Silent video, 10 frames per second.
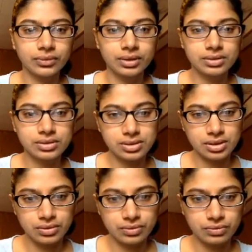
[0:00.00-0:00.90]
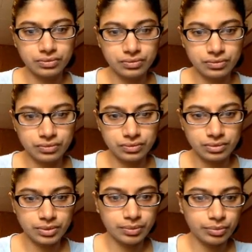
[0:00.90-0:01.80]
So I'm
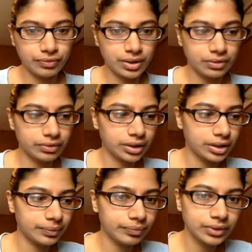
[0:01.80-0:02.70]
going to move that over here.